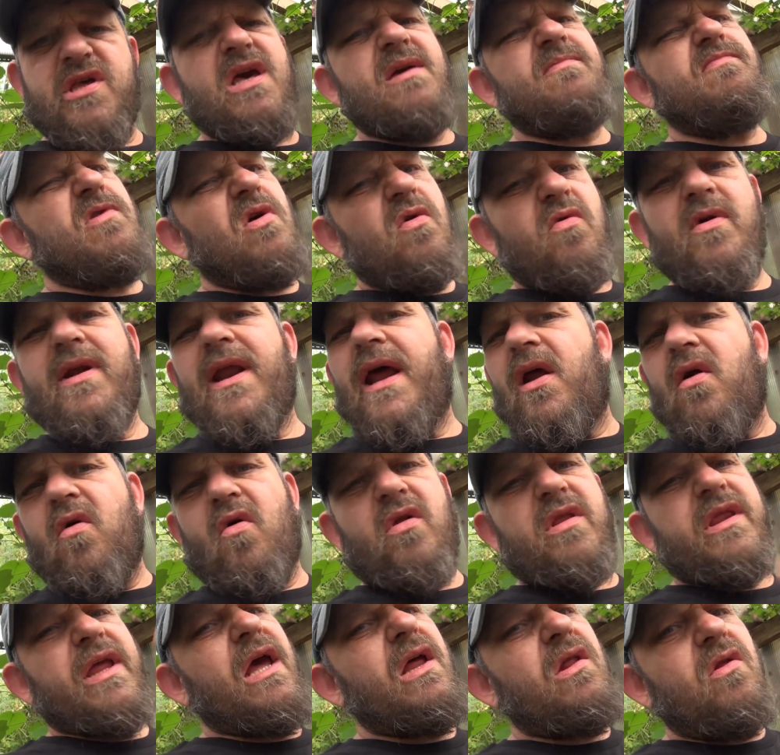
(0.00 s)
keep doing that
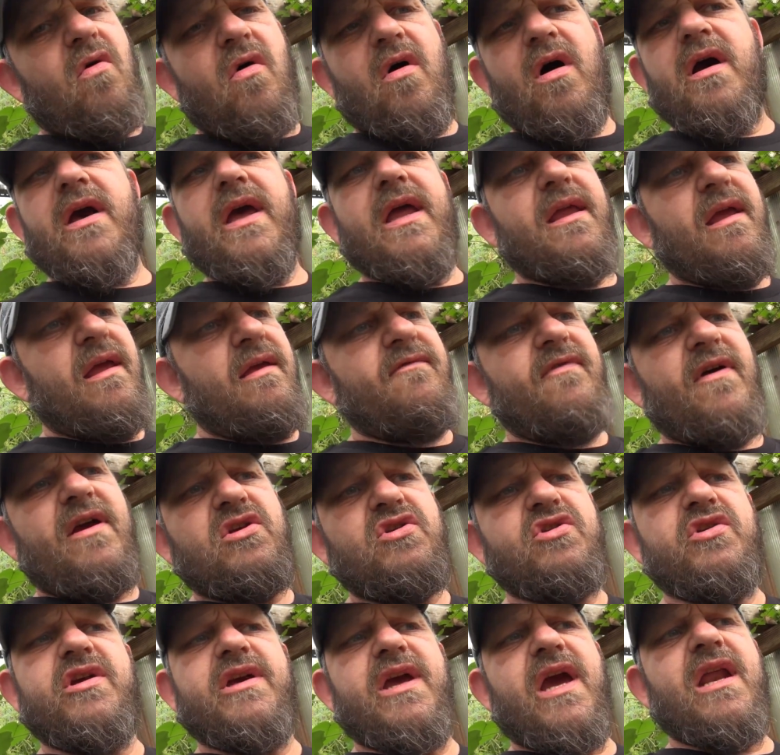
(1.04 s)
all day long, and then
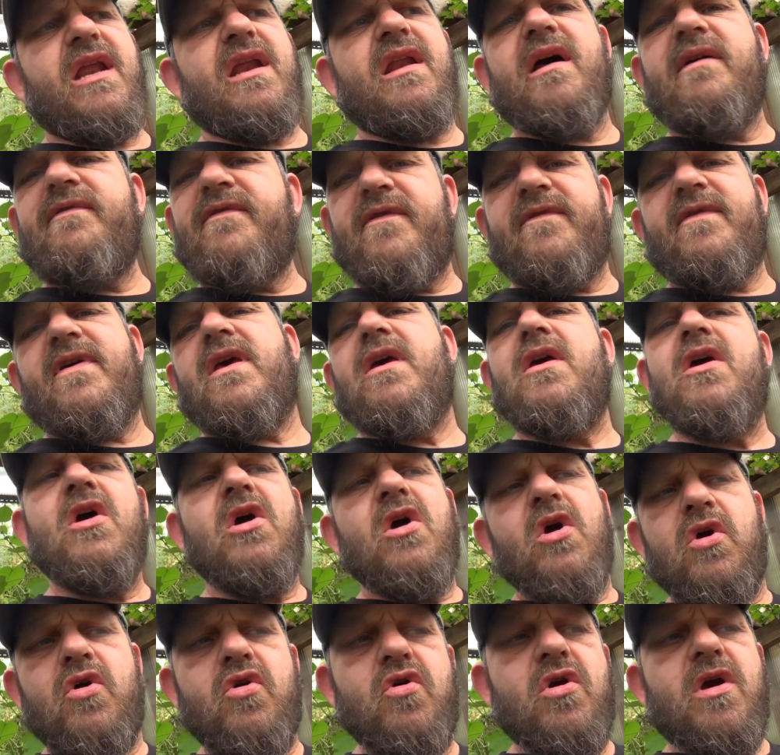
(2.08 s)
eventually you get enough of it,
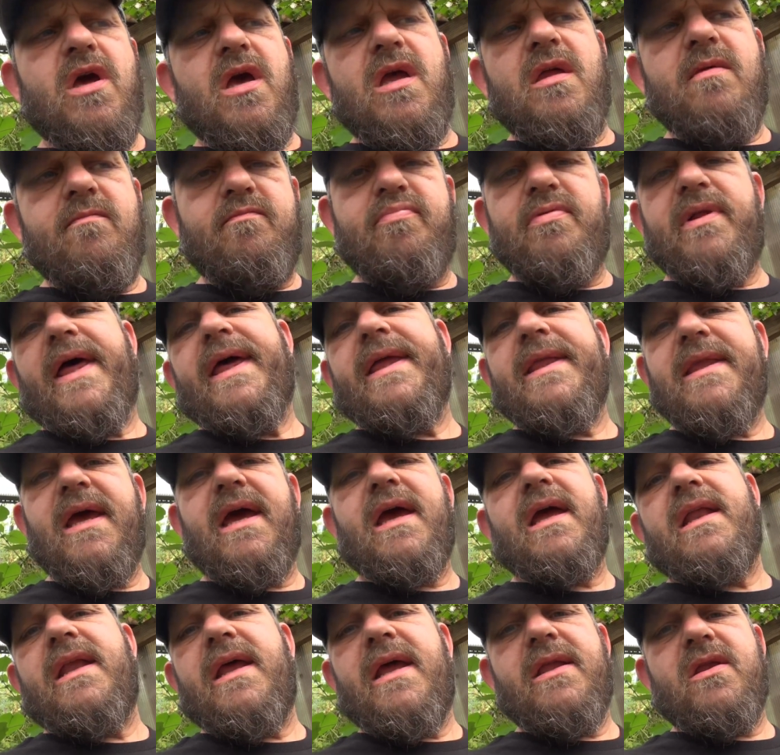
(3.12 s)
you can blend
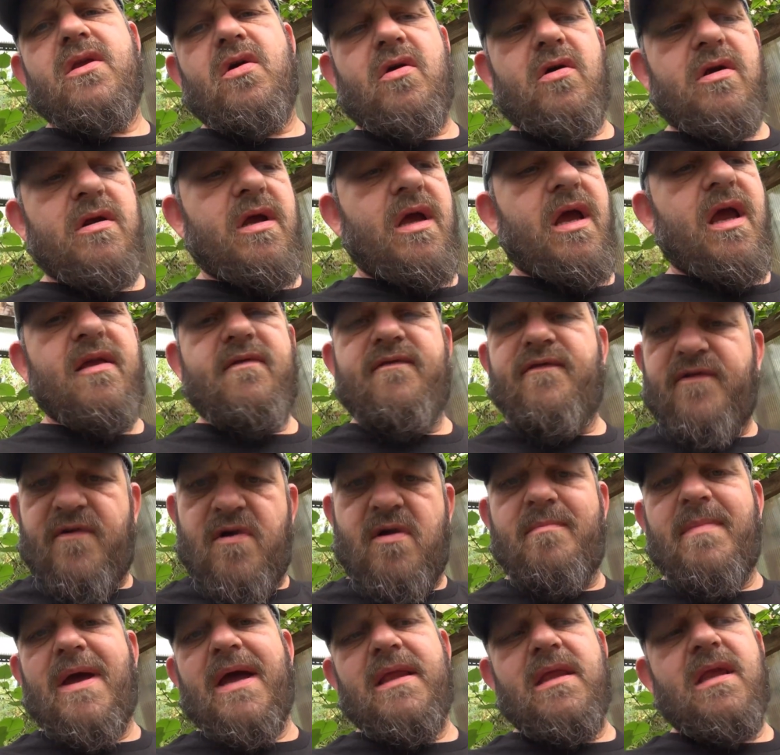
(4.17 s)
it and then turn it and
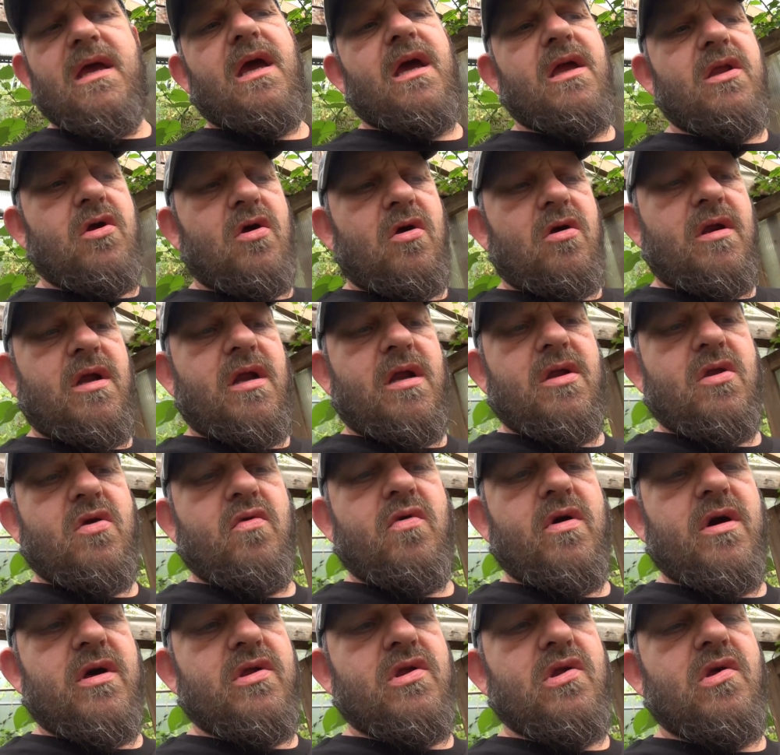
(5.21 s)
ferment it and turn it
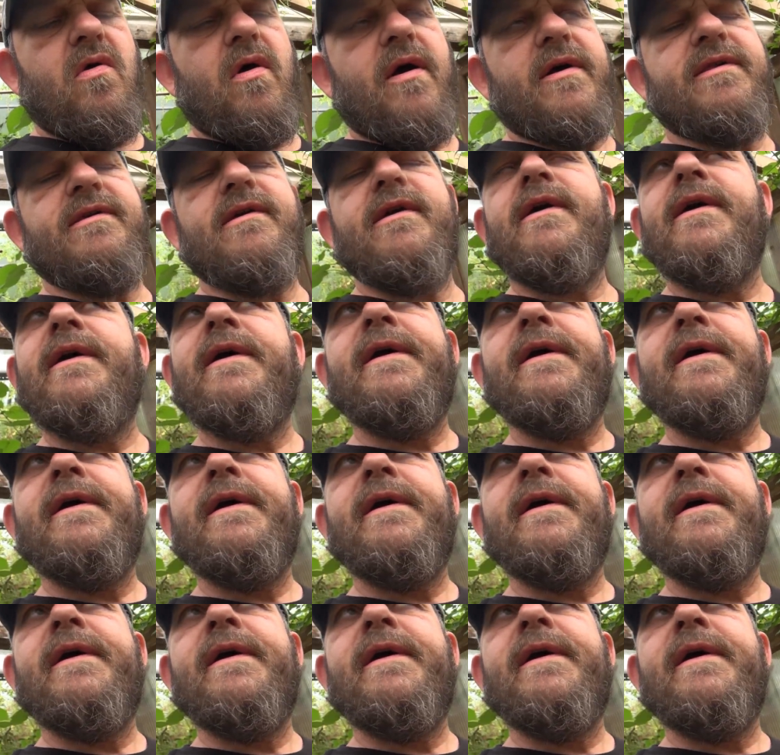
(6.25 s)
into a good sauce.